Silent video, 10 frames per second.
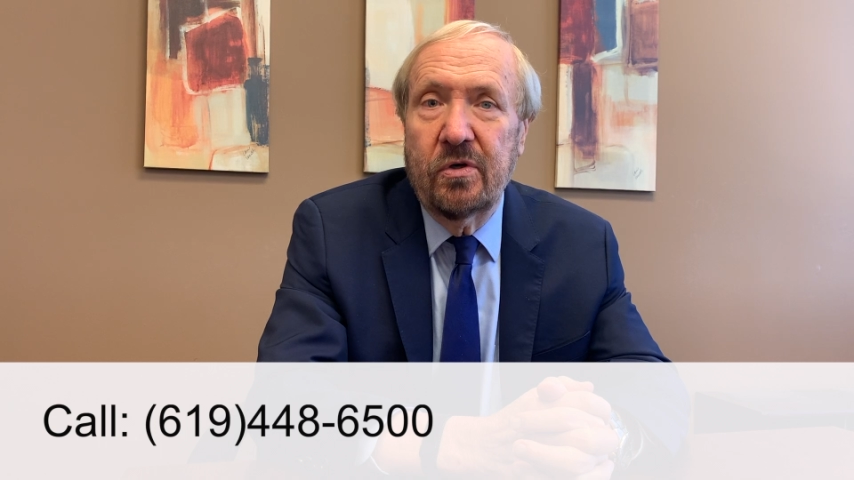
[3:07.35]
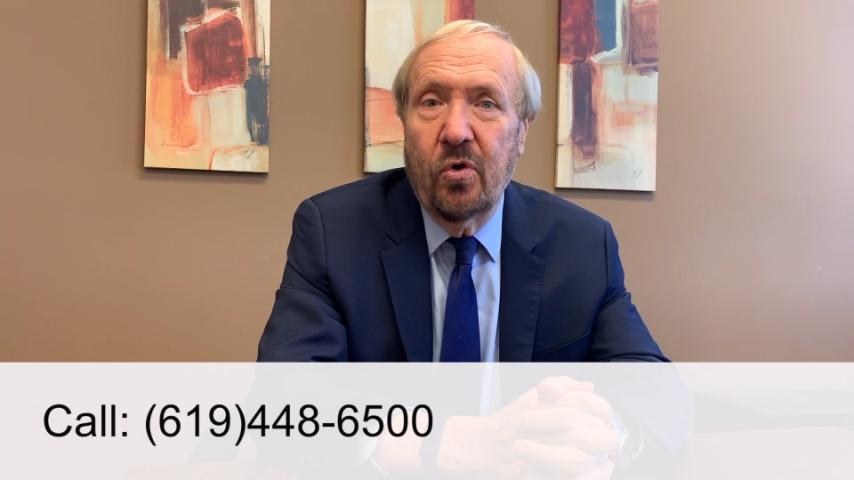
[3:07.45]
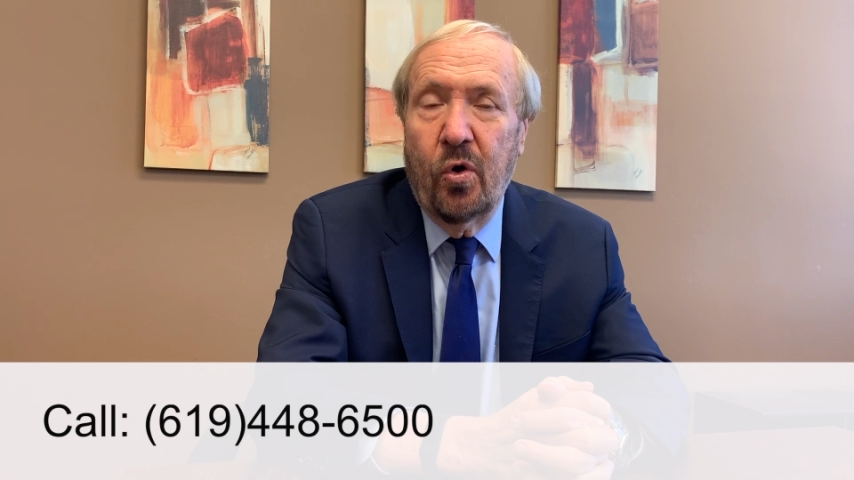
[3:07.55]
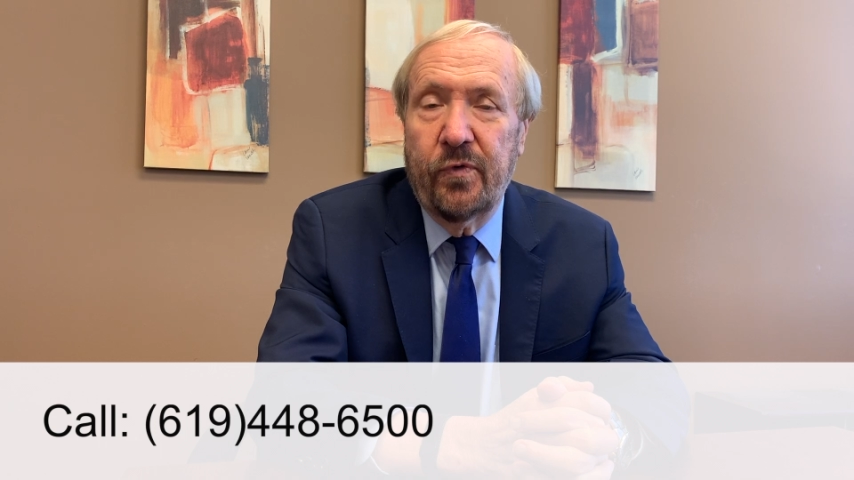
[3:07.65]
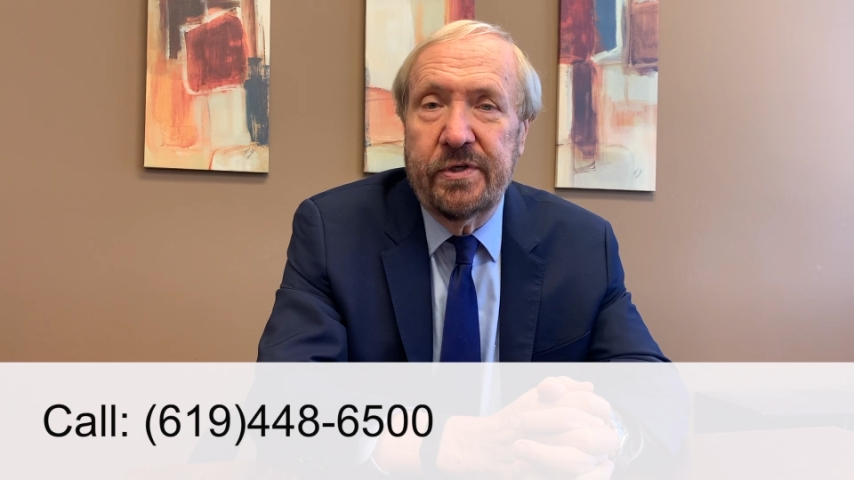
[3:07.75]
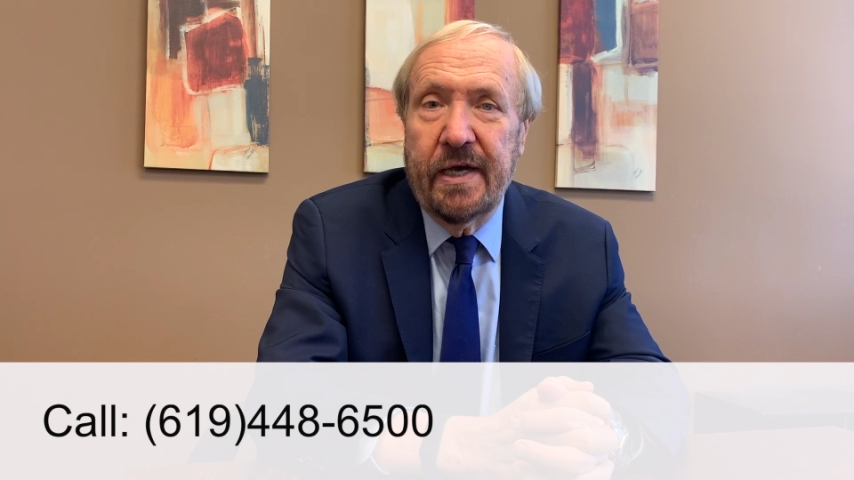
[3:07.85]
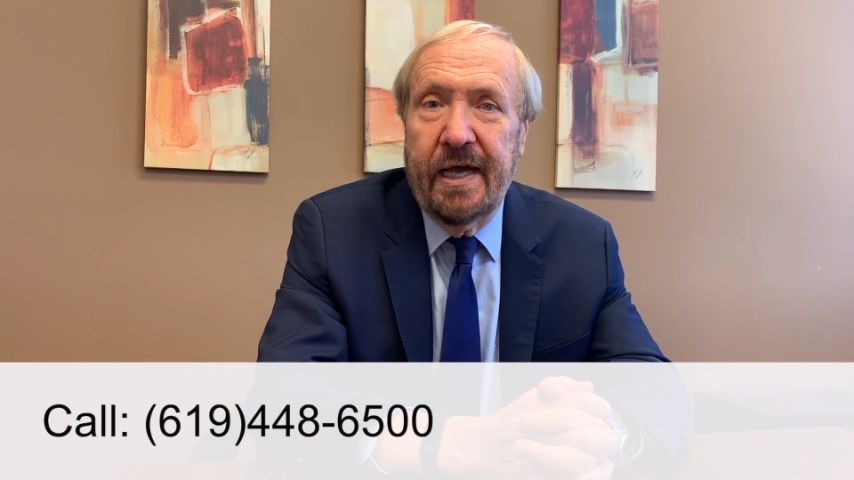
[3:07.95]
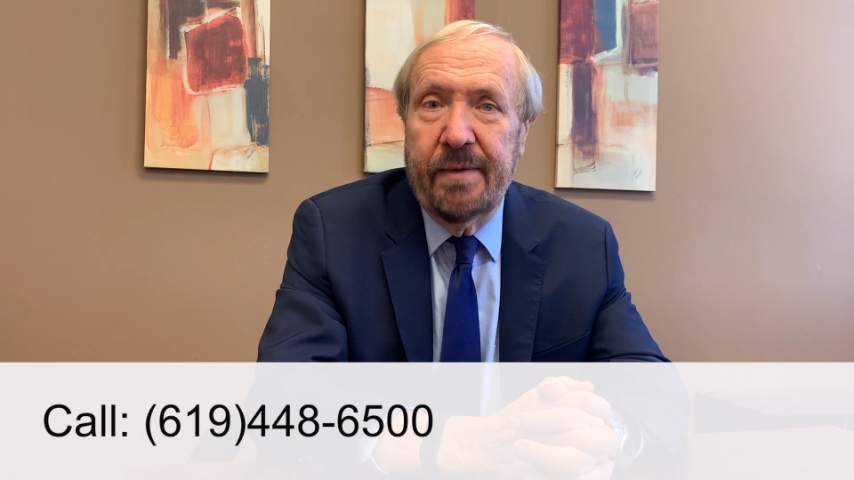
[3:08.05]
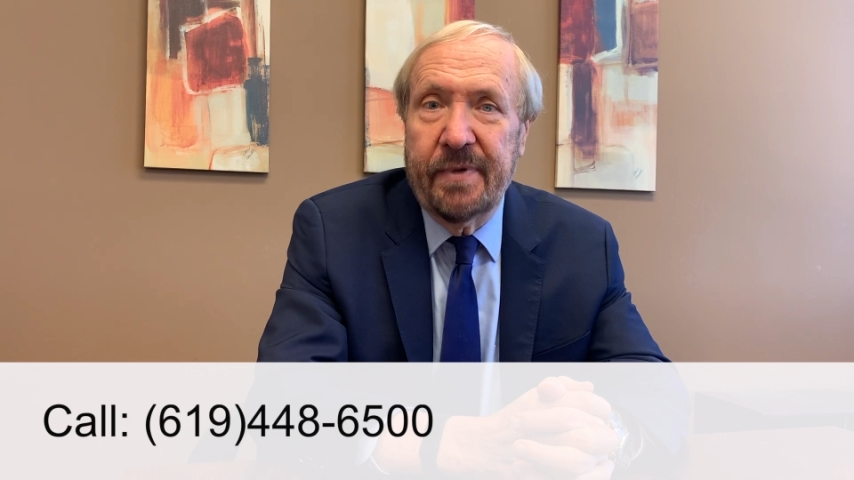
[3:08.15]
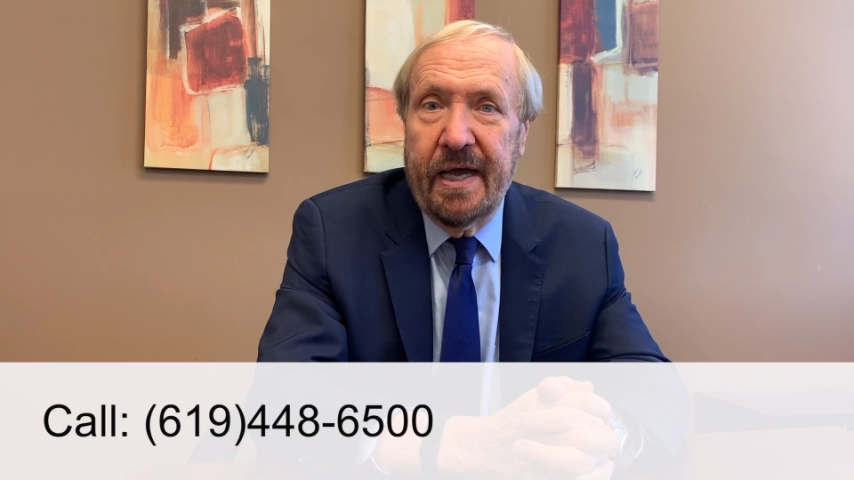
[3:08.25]

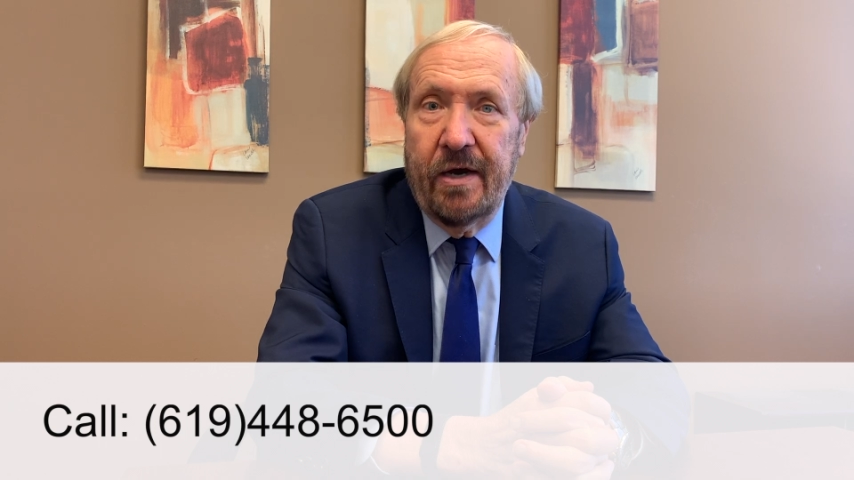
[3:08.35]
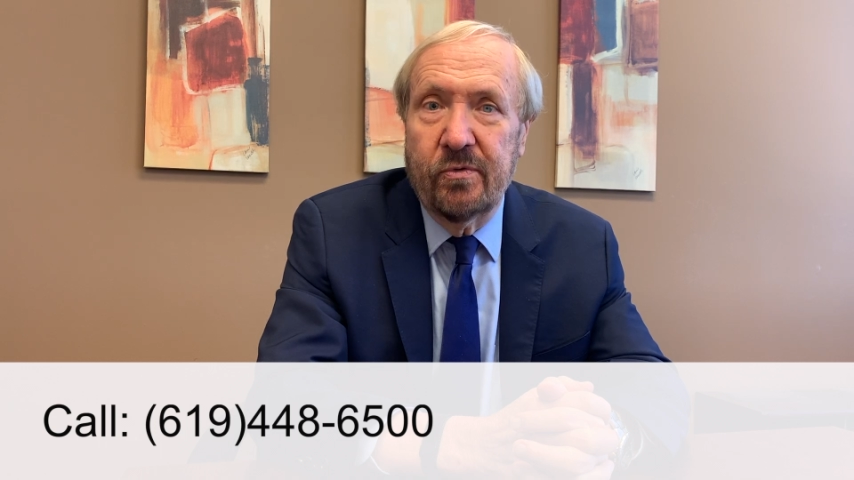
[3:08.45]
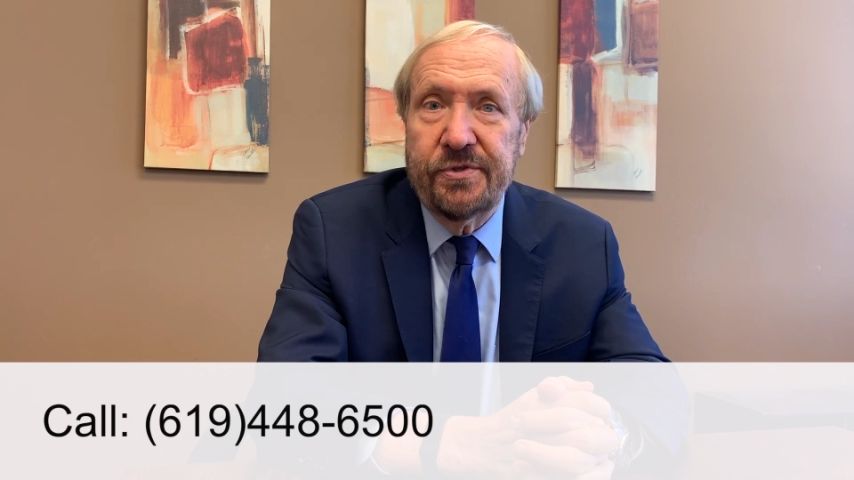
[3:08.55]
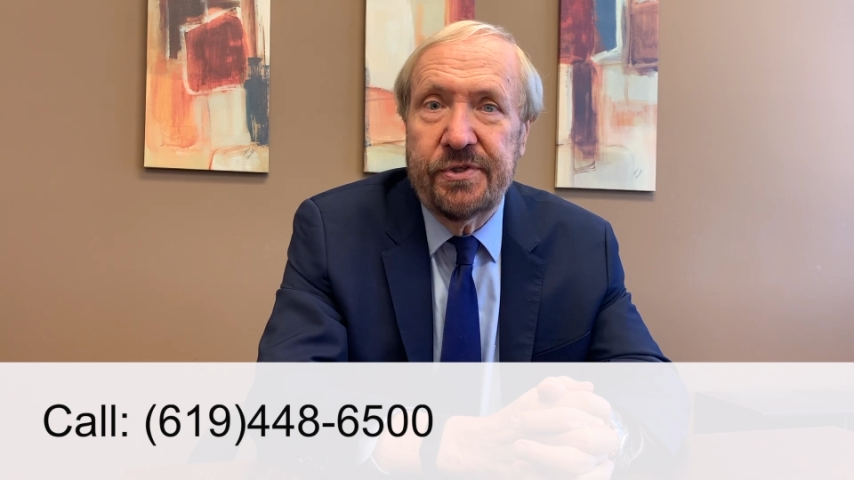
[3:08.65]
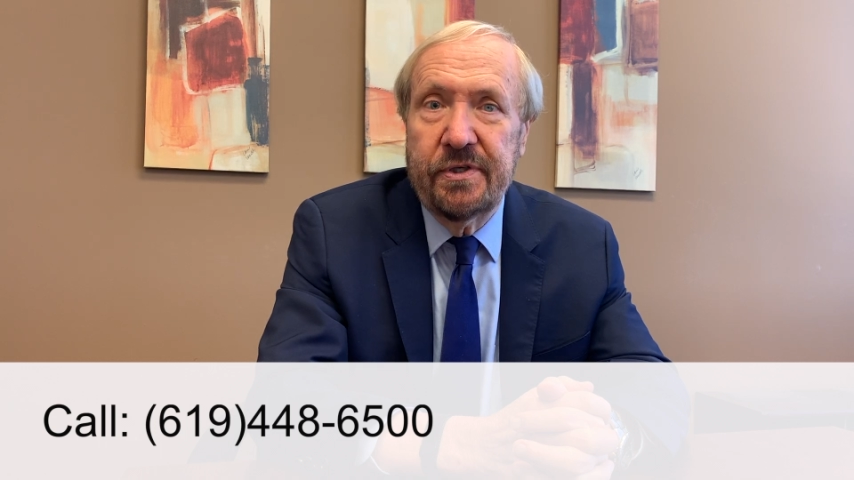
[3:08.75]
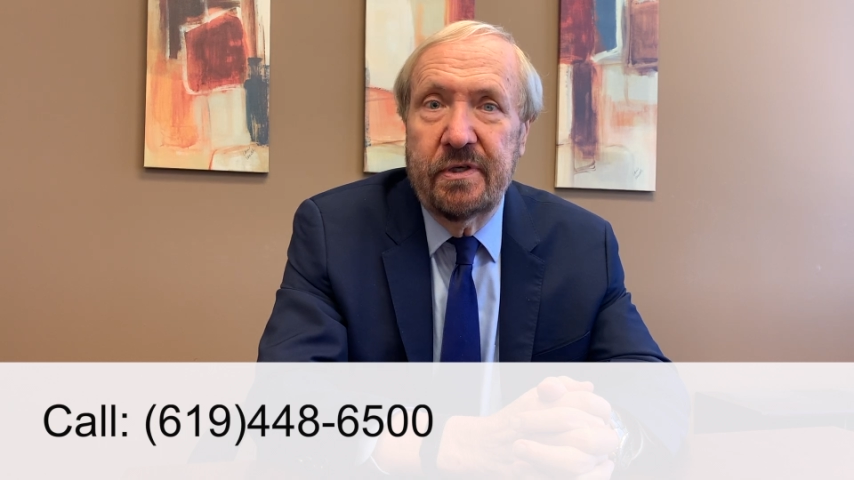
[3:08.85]
overtime counts,